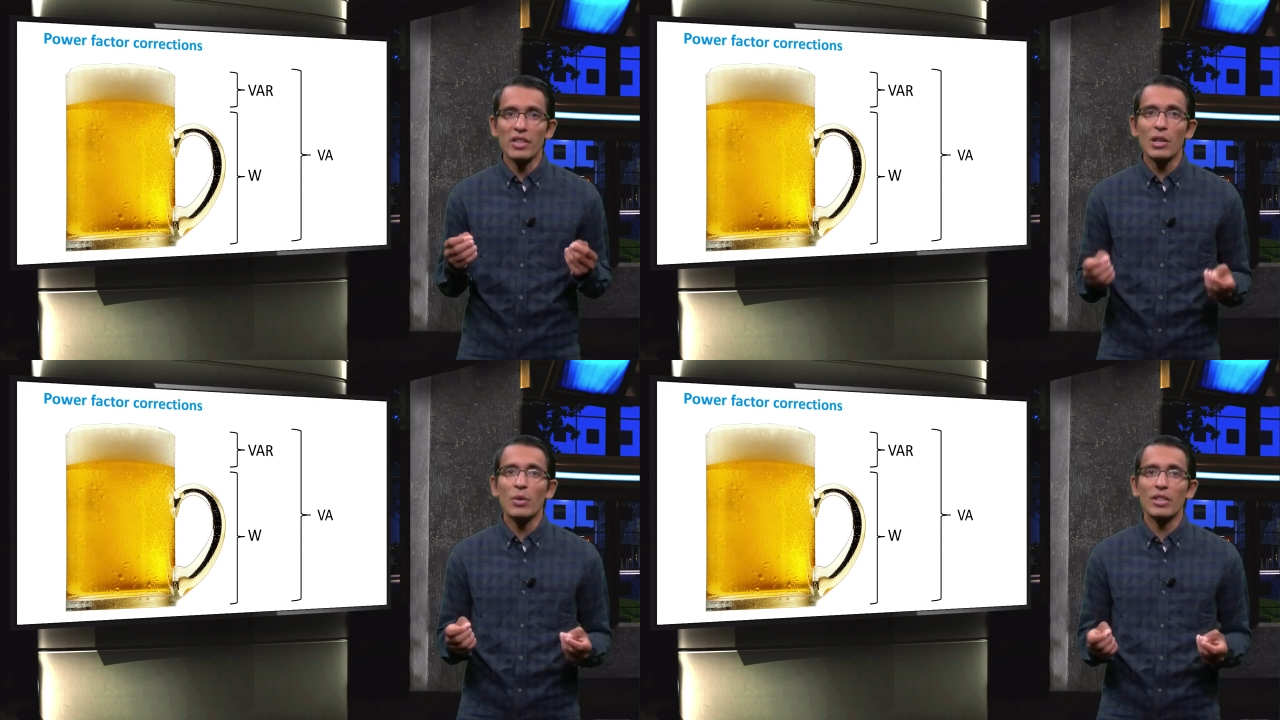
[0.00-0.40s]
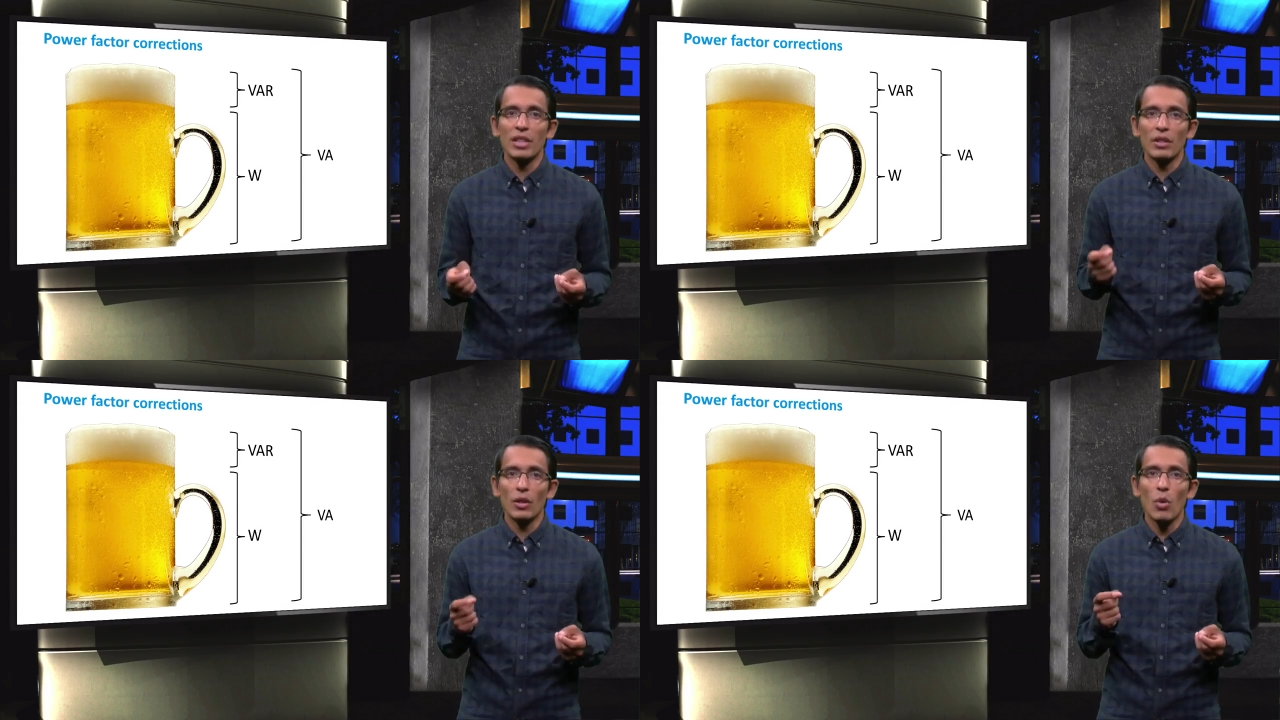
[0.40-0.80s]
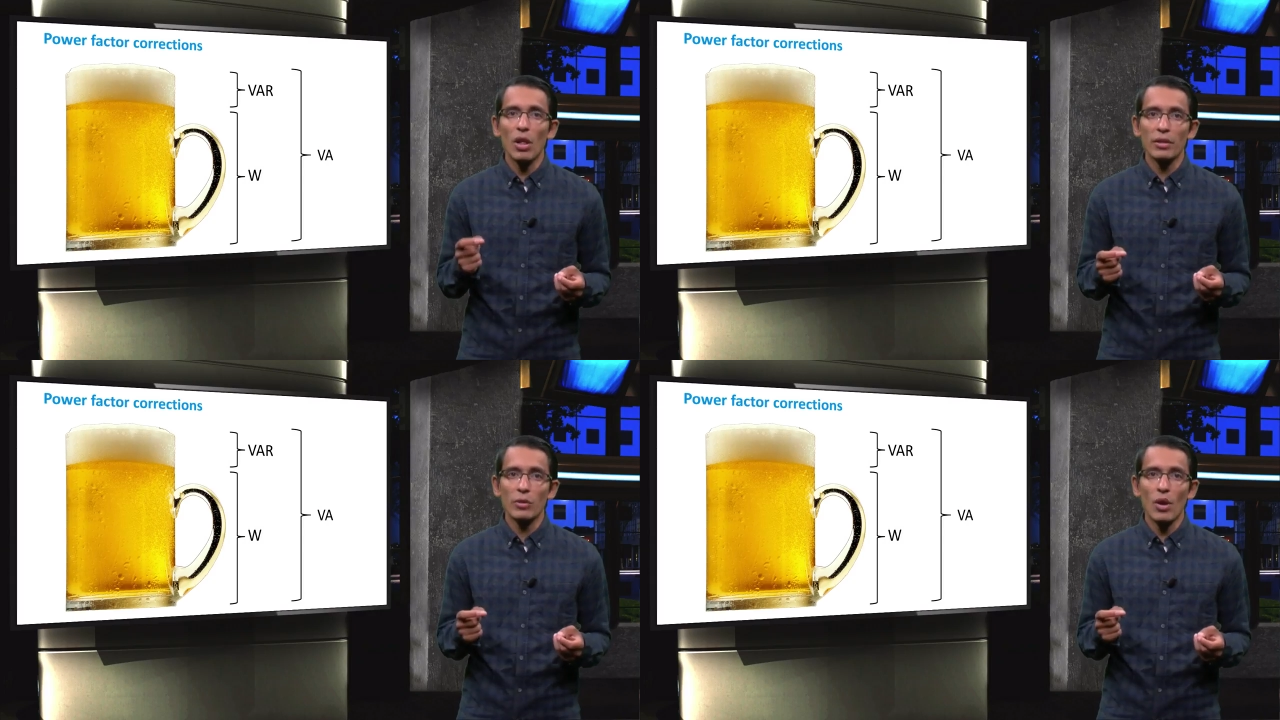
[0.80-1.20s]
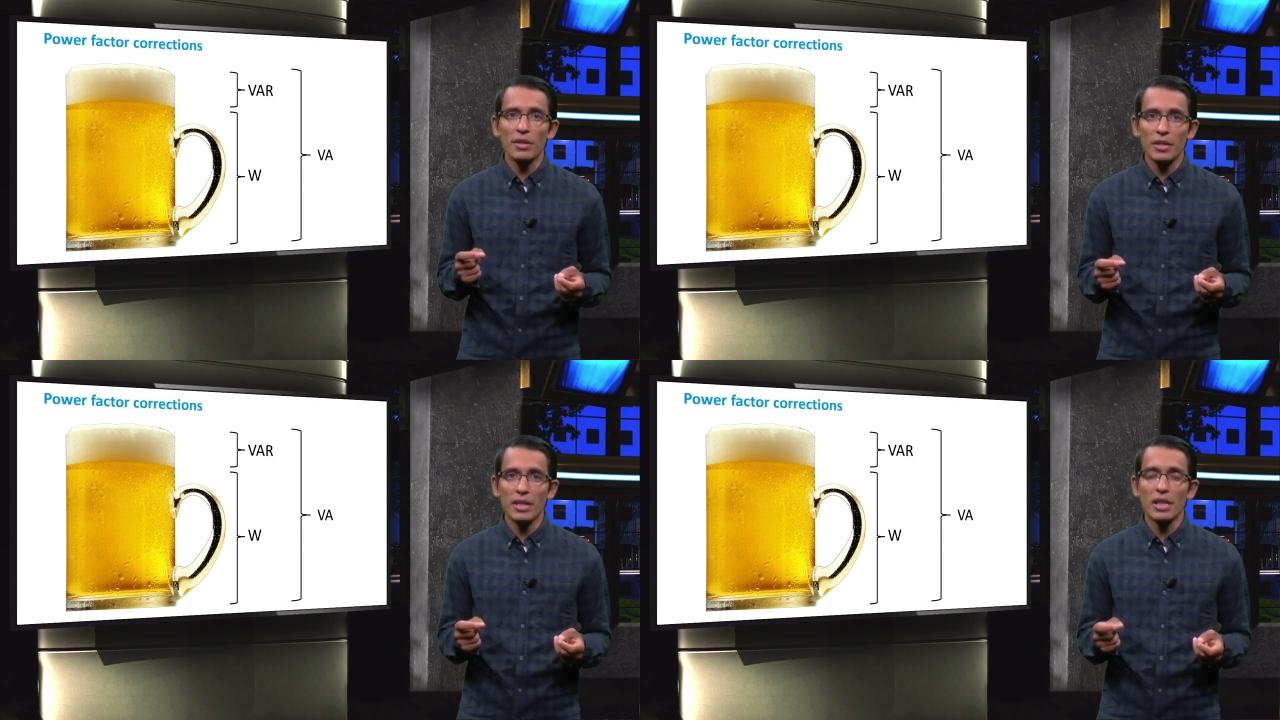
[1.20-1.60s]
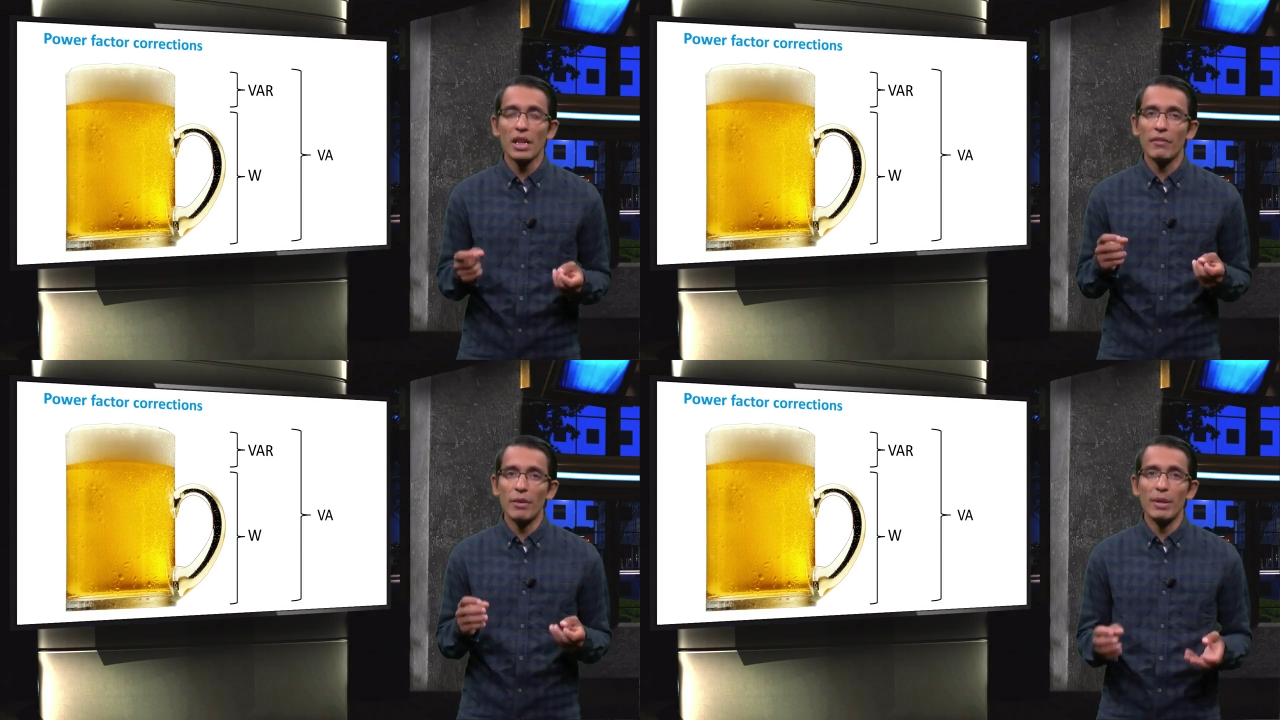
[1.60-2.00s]
decreasing the quantity
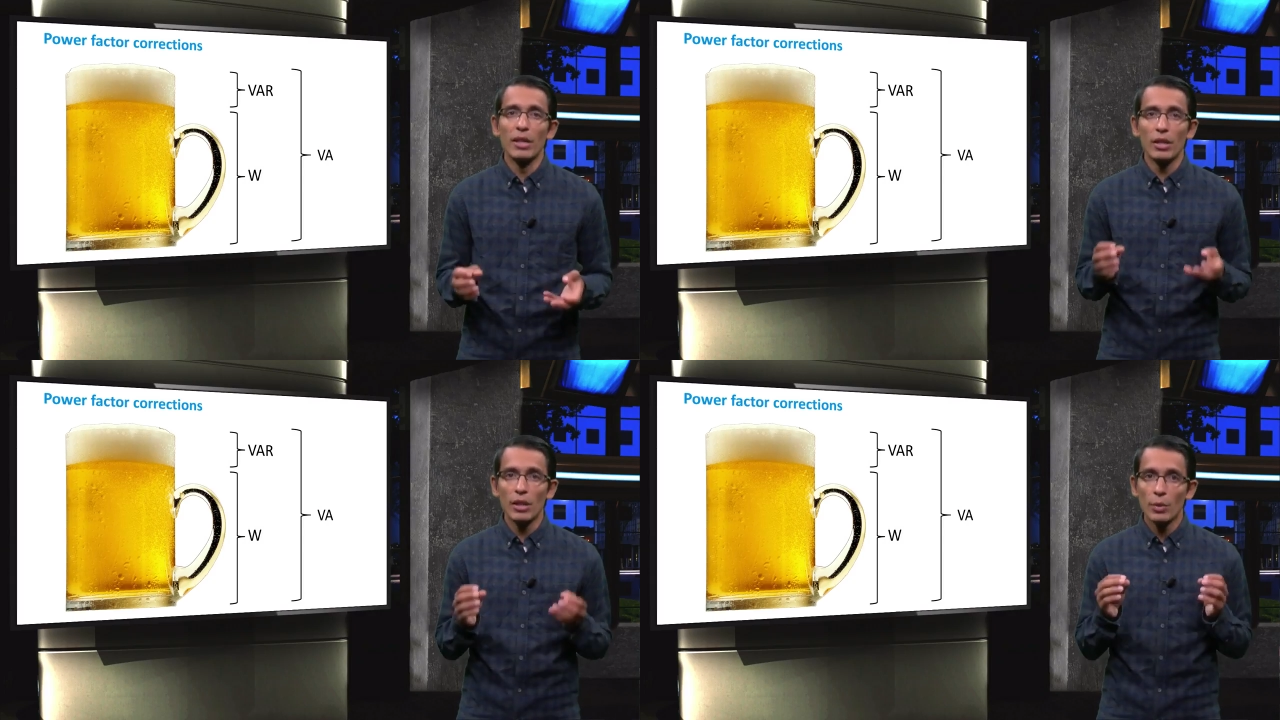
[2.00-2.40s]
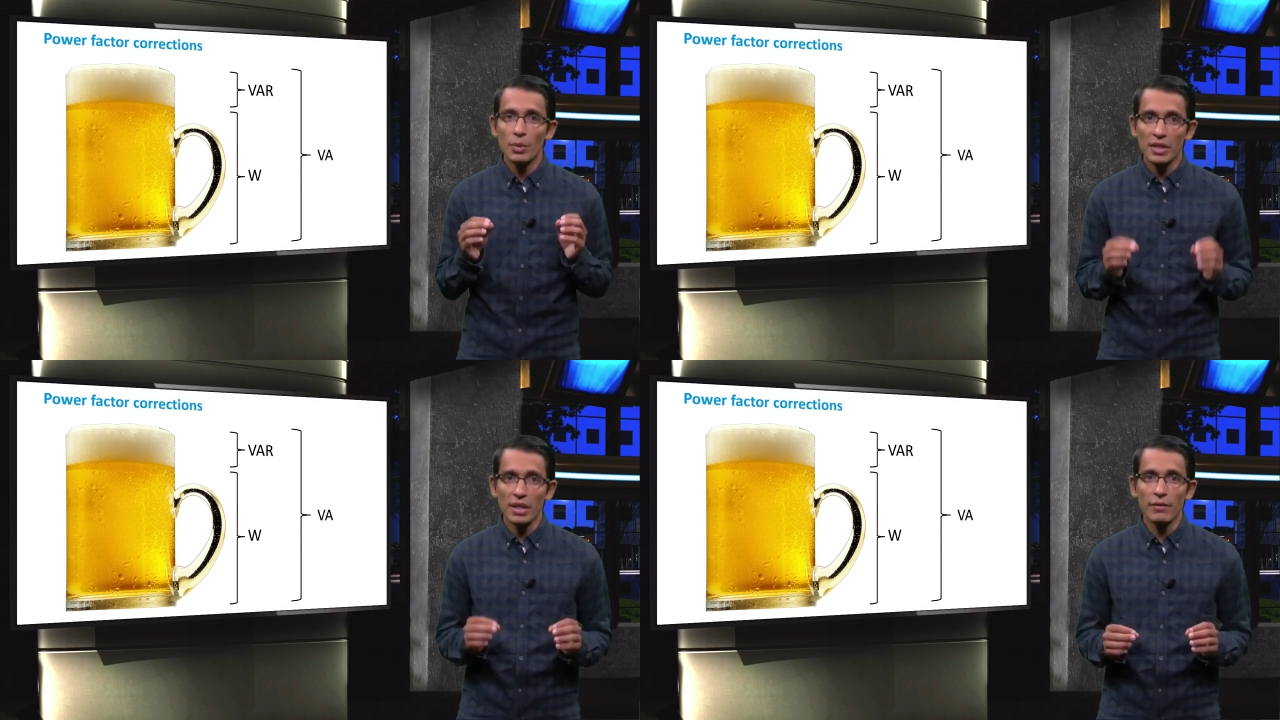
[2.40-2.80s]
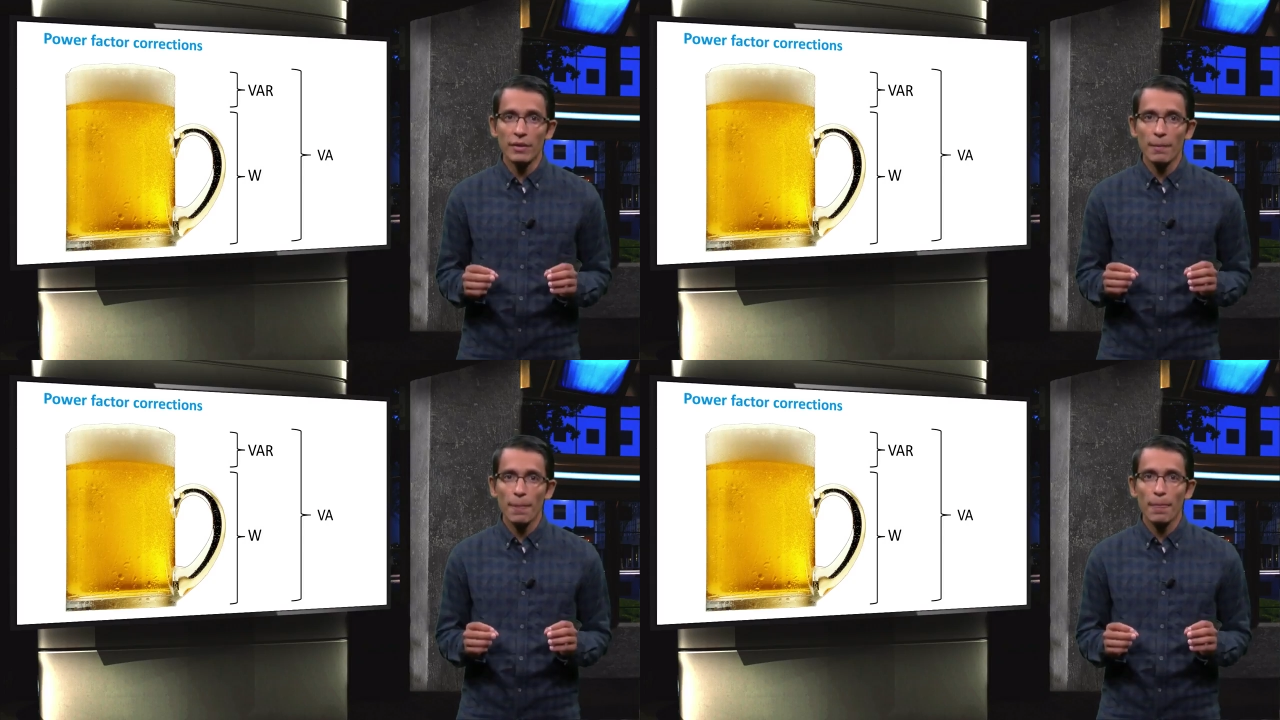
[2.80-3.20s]
of the beer received.